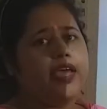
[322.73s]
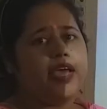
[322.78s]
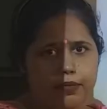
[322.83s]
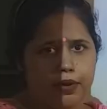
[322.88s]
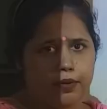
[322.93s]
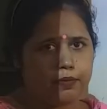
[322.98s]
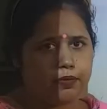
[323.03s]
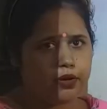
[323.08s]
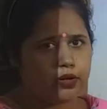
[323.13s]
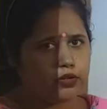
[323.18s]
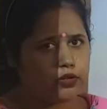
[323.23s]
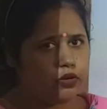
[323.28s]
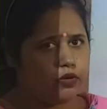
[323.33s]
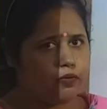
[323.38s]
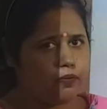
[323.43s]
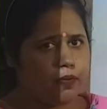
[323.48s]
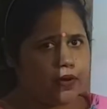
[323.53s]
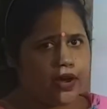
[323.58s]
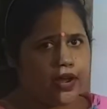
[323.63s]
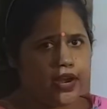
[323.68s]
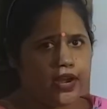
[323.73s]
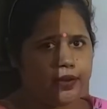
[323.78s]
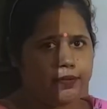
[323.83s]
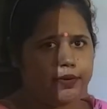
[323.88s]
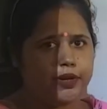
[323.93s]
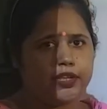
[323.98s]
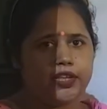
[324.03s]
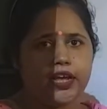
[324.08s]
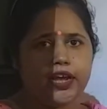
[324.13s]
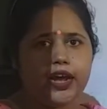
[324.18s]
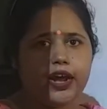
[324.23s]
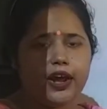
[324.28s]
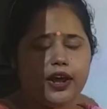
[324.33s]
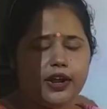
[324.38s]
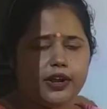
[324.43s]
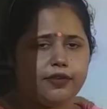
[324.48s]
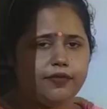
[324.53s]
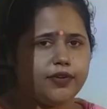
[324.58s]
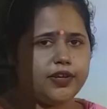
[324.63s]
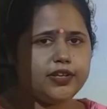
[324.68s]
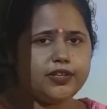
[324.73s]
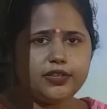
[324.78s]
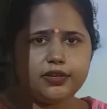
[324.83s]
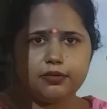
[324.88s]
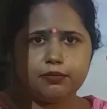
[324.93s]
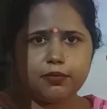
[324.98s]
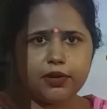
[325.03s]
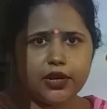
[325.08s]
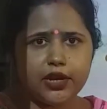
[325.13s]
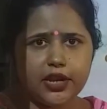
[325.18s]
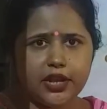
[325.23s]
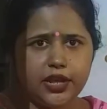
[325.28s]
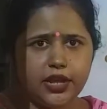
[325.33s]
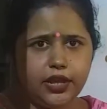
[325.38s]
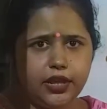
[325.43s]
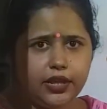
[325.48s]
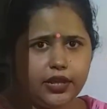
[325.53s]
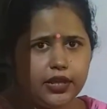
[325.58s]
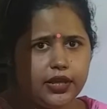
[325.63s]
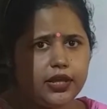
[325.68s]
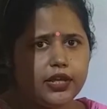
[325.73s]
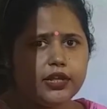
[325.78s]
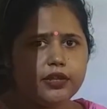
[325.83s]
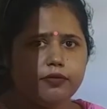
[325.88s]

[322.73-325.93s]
members of parliament, they can't waste money.